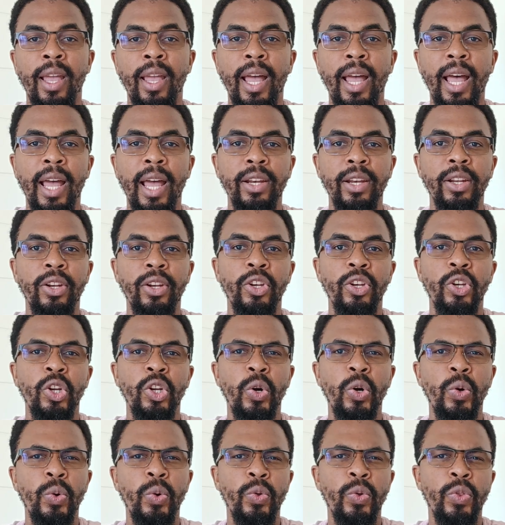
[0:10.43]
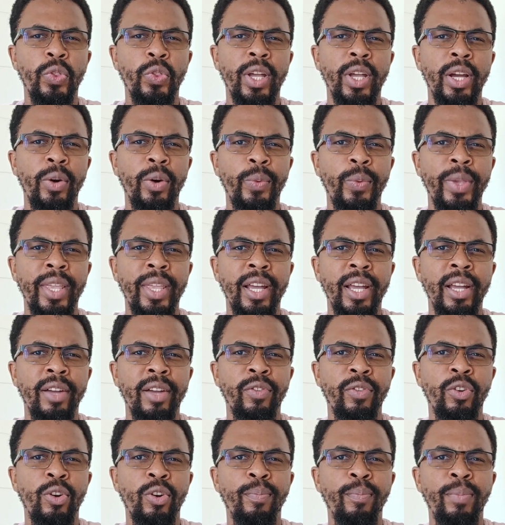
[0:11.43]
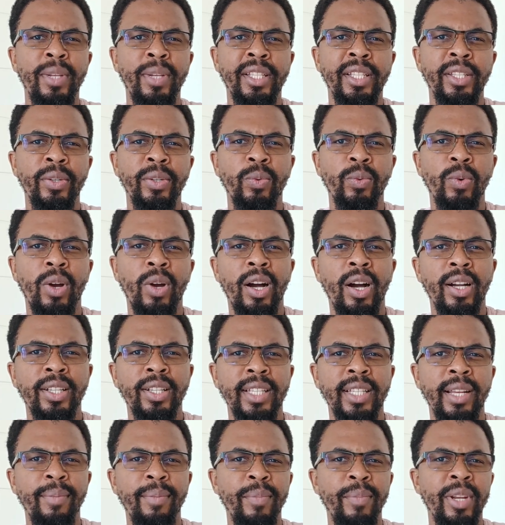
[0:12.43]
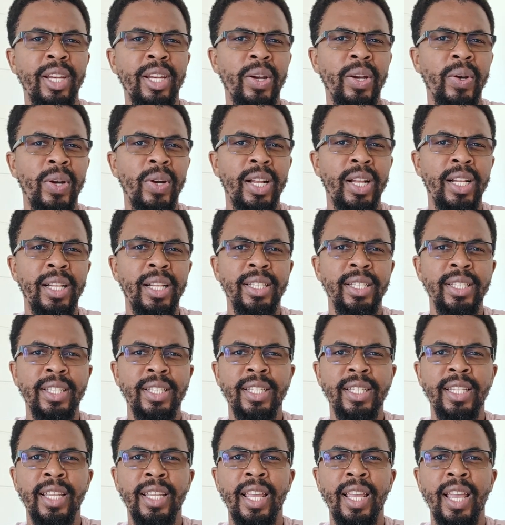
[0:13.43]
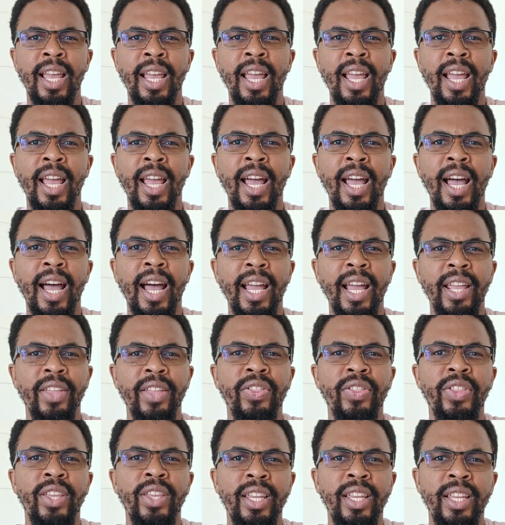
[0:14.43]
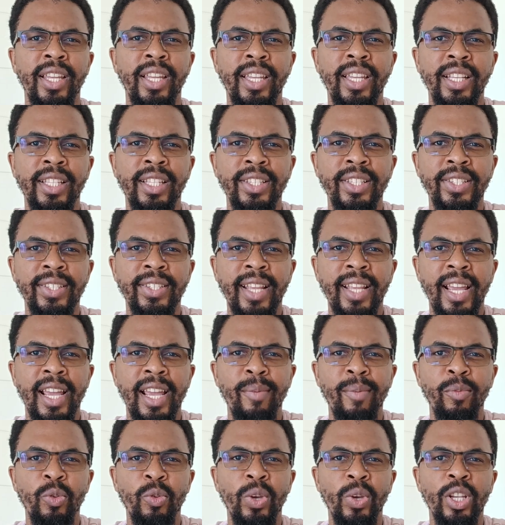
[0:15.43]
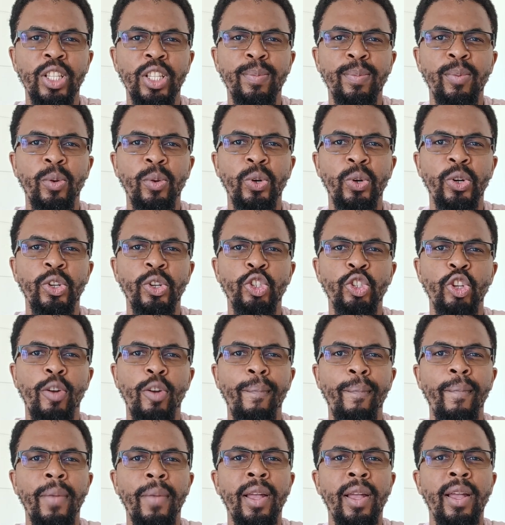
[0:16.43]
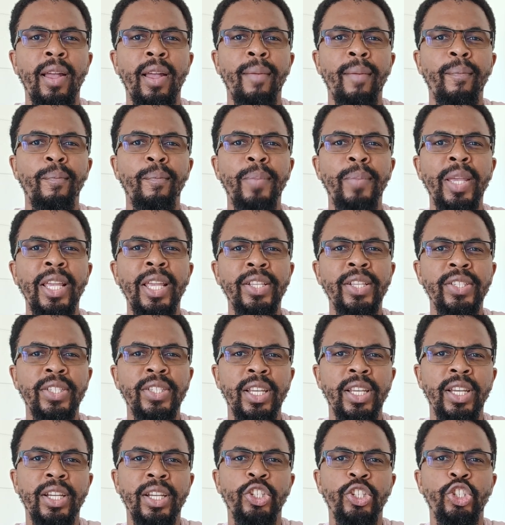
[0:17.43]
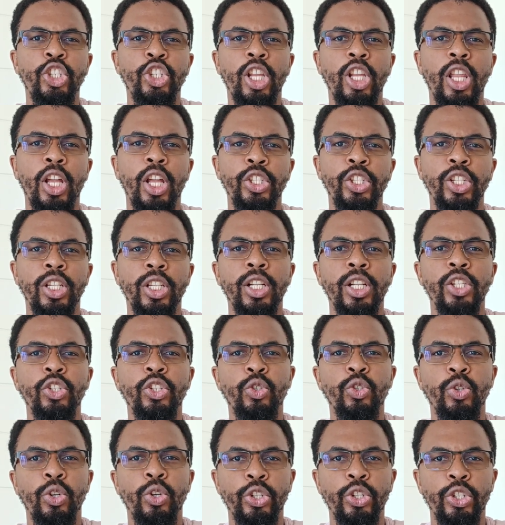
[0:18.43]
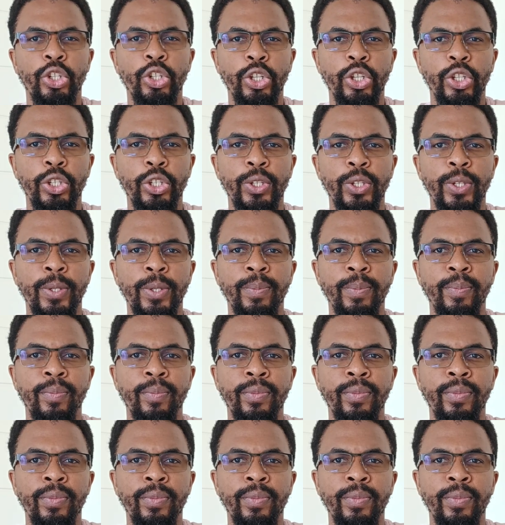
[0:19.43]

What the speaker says: And now that we have completed rocks and minerals, I think it is time to explore some basic geological structures.